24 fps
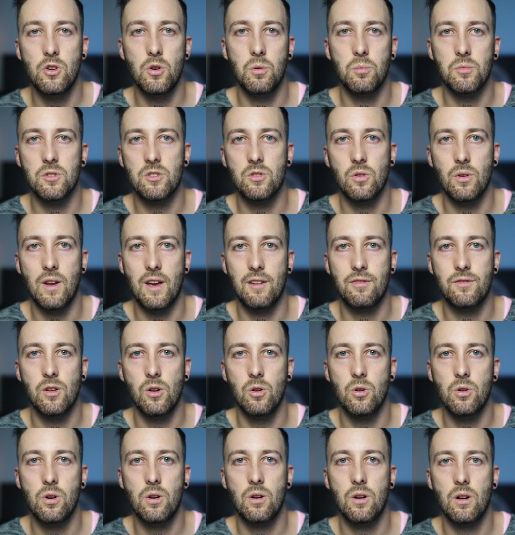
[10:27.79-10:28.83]
humans don't have
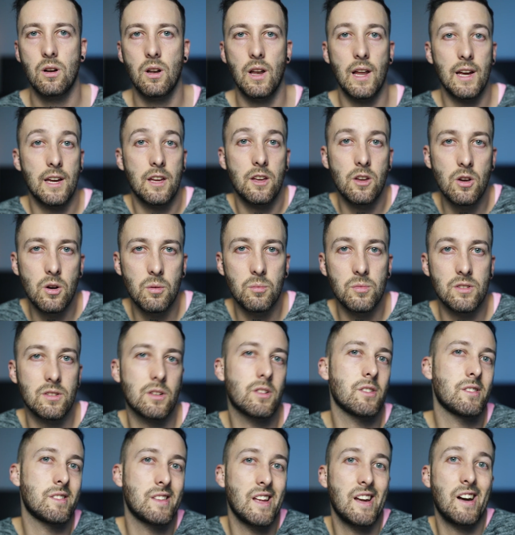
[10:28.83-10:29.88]
to look like humans,
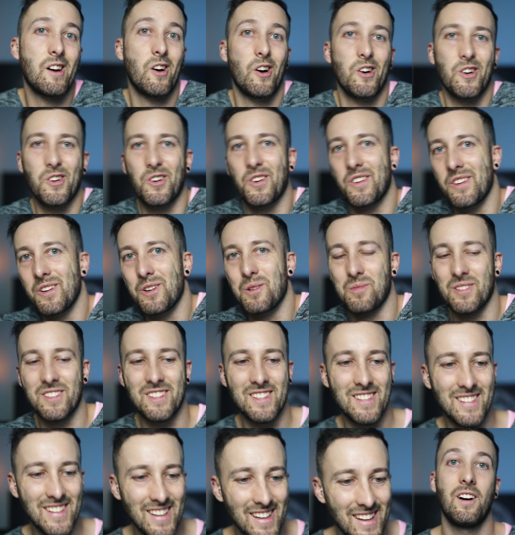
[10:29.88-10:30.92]
because there are no
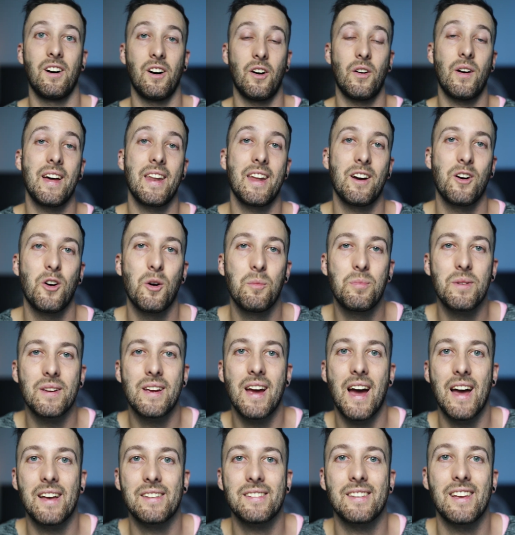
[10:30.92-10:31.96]
humans. Alright, I hope you
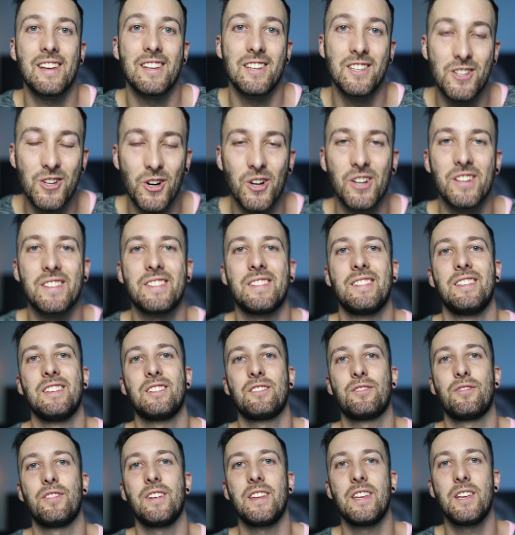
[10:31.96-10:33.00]
guys enjoyed
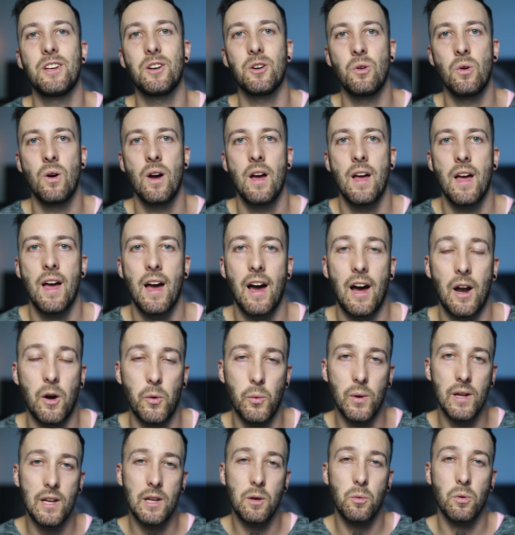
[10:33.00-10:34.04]
this video. I
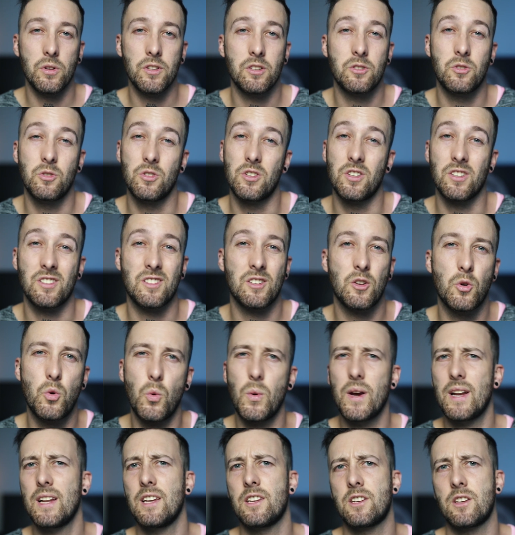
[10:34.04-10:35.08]
really wanted to just
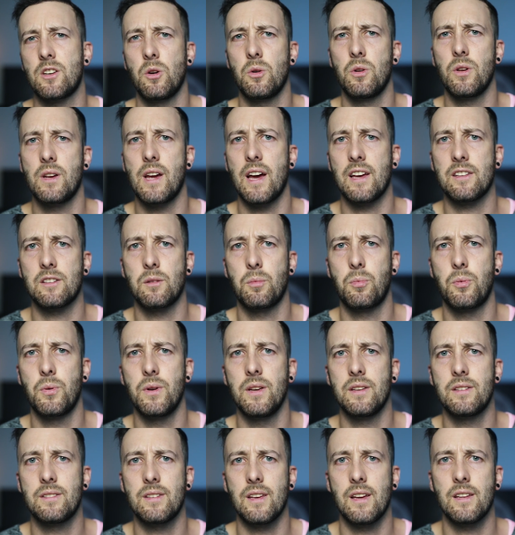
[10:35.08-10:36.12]
quickly show you guys a
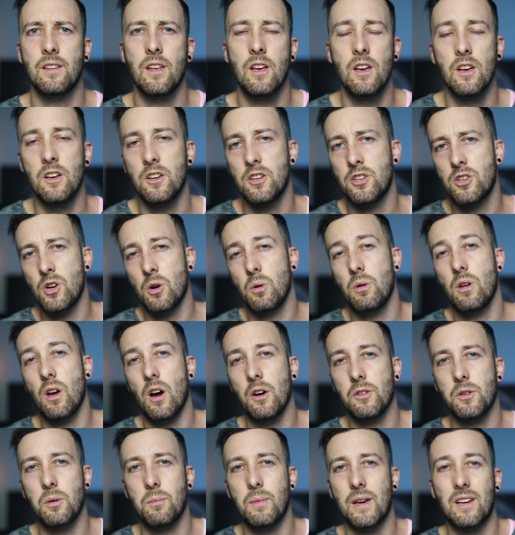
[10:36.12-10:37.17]
preset, show you
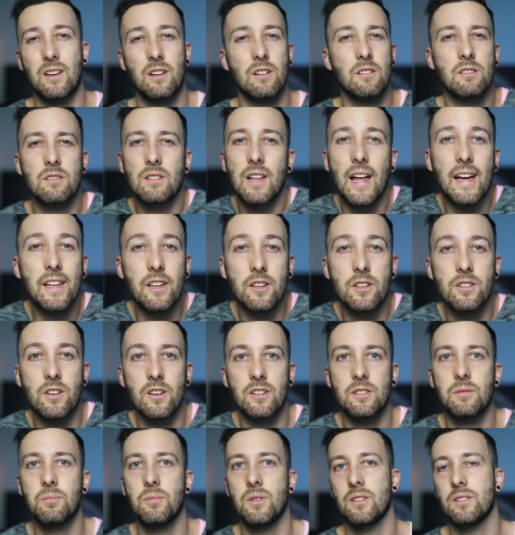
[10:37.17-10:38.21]
how to make slight
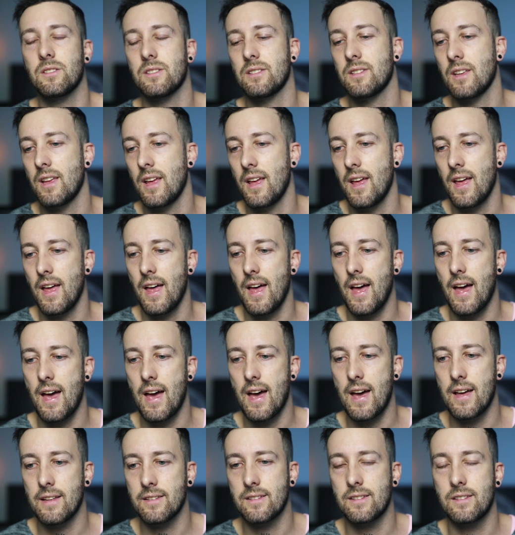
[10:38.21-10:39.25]
adjustments,
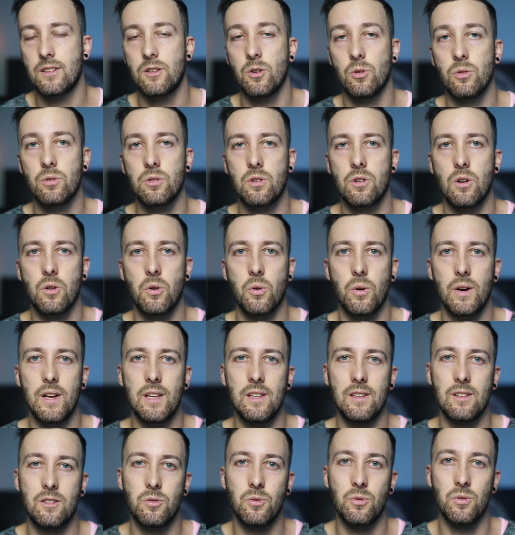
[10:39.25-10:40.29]
and don't go
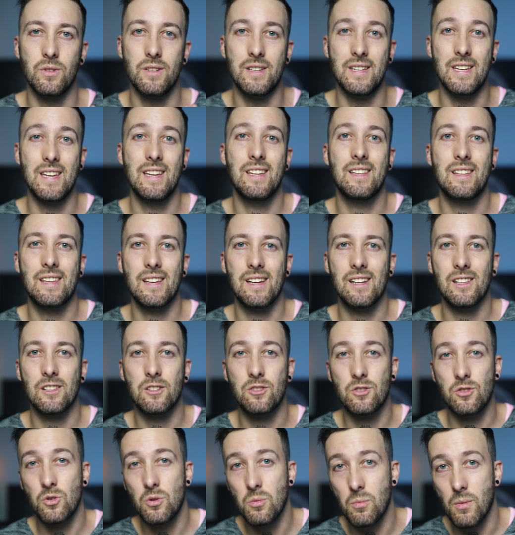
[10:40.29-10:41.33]
into
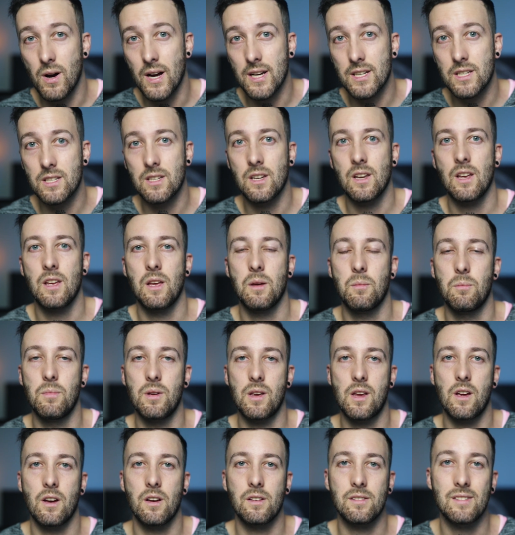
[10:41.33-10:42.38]
detail too much,
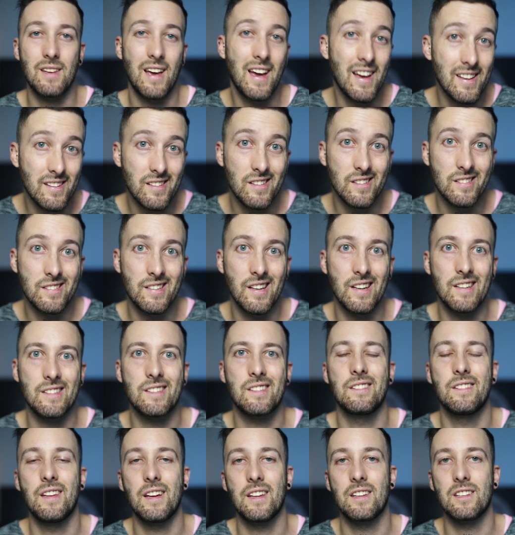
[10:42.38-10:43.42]
because as I
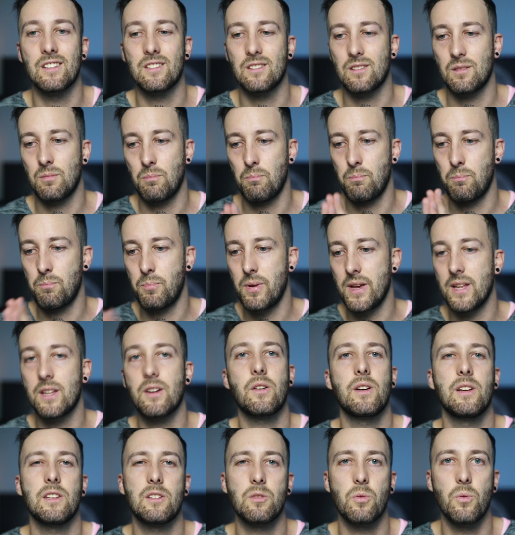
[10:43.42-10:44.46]
said, that is
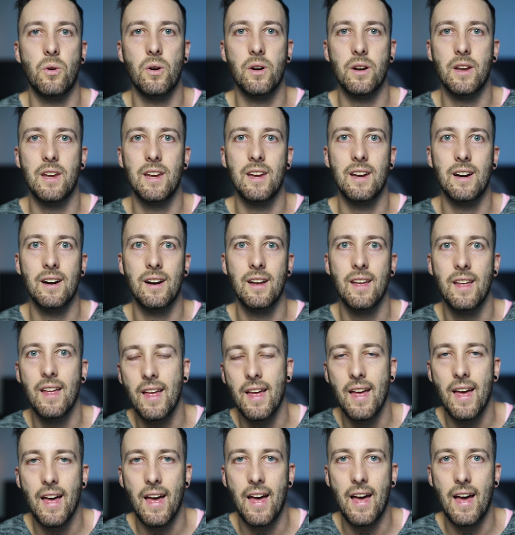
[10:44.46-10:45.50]
his work here.
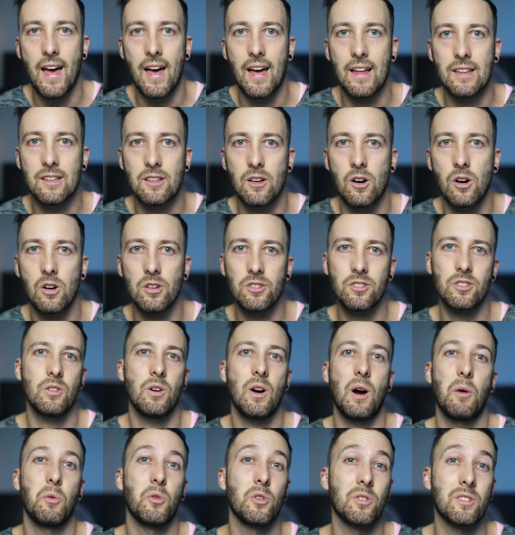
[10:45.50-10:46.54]
And
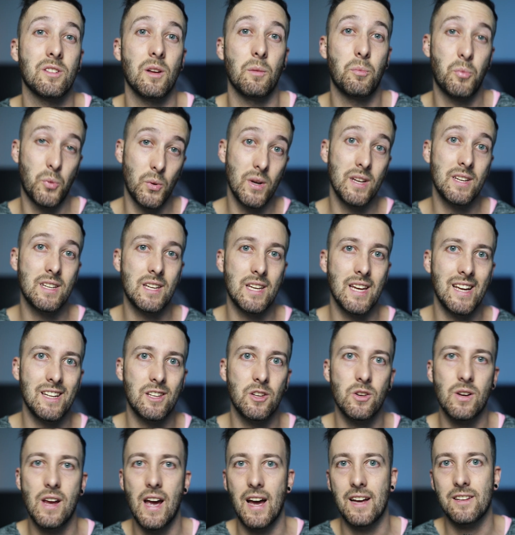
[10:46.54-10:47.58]
also I would
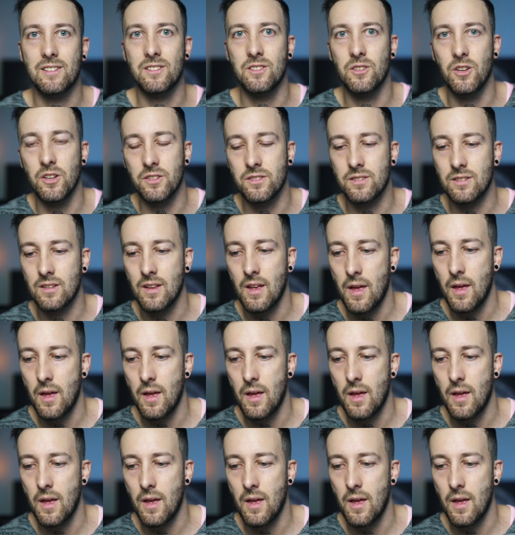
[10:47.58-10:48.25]
appreciate you guys not